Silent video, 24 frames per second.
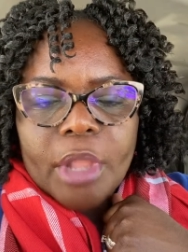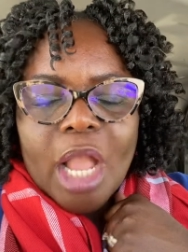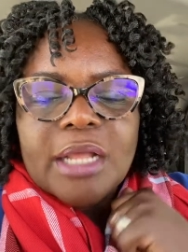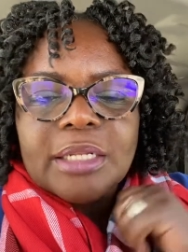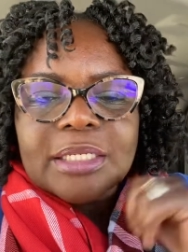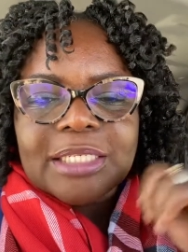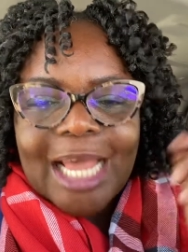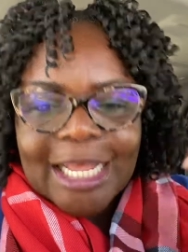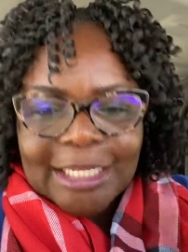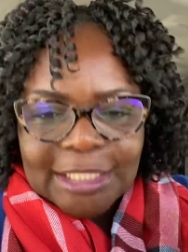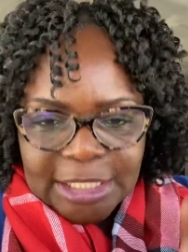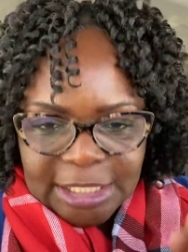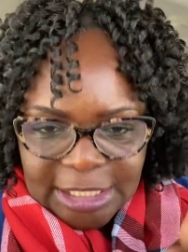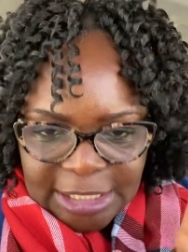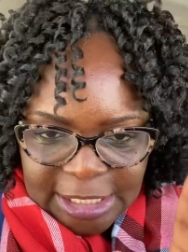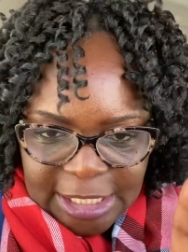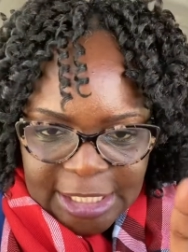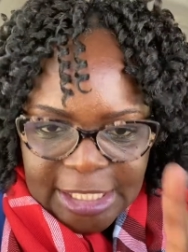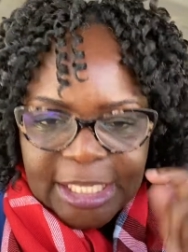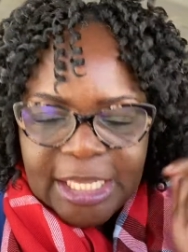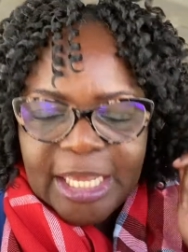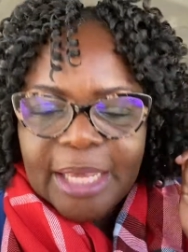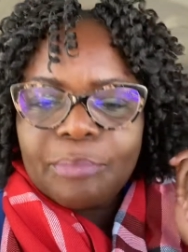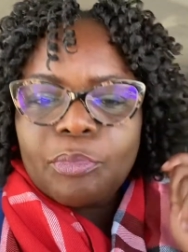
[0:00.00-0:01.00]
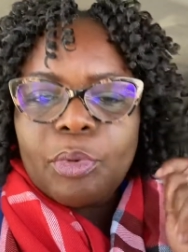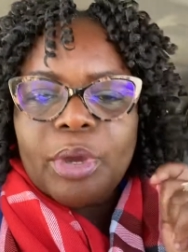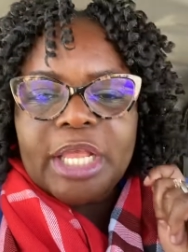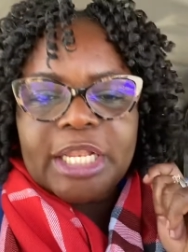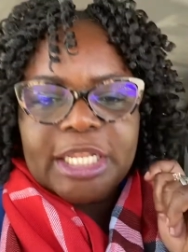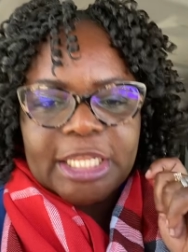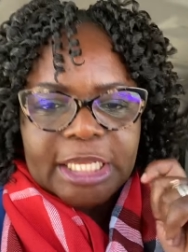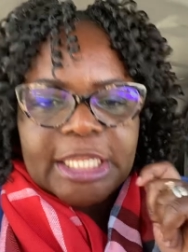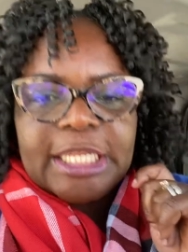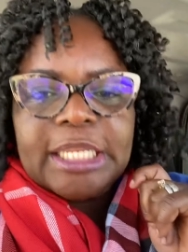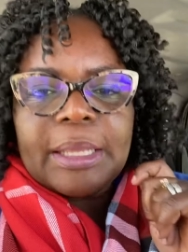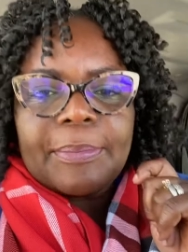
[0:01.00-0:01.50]
That is the name
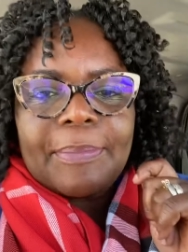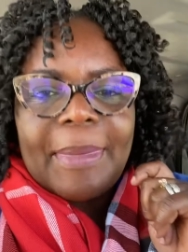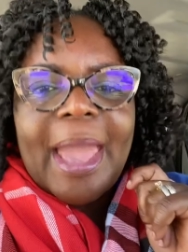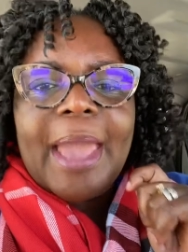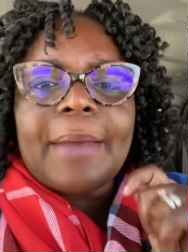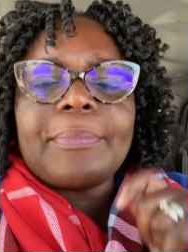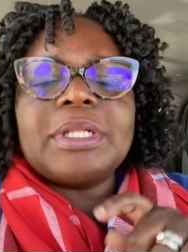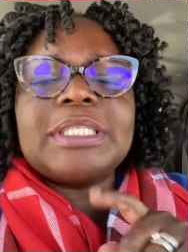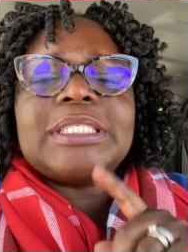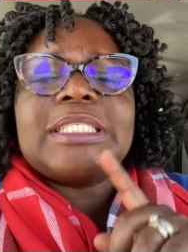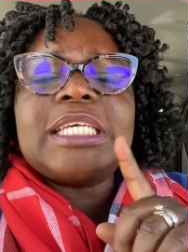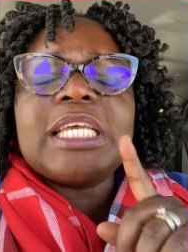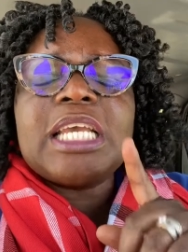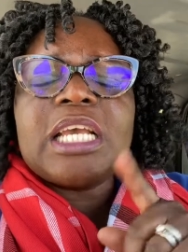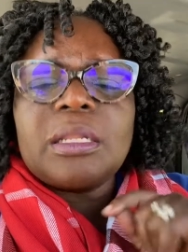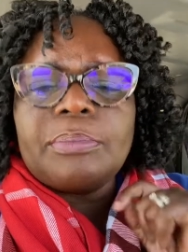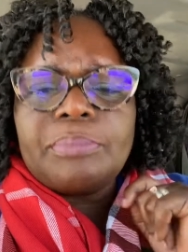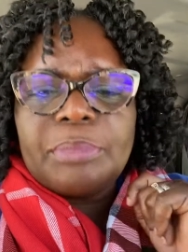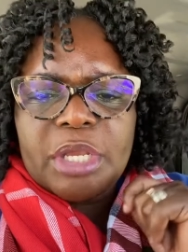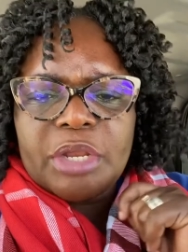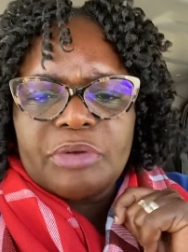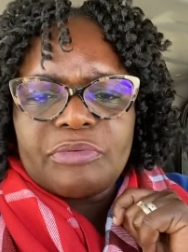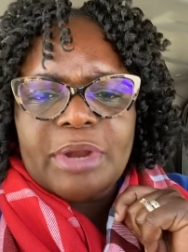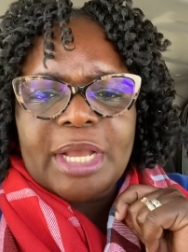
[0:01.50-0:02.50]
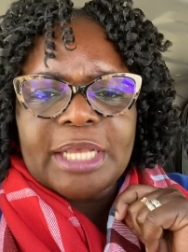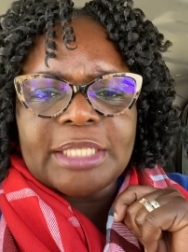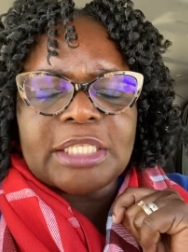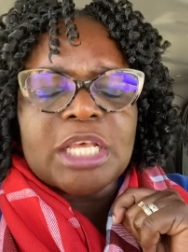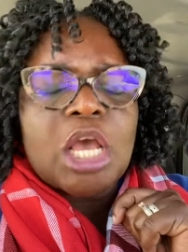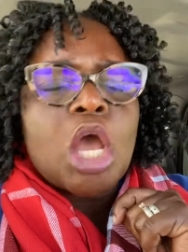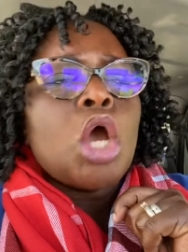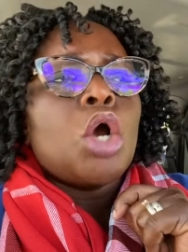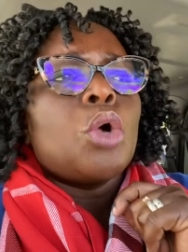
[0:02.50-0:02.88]
with in the Bible, tale bearers,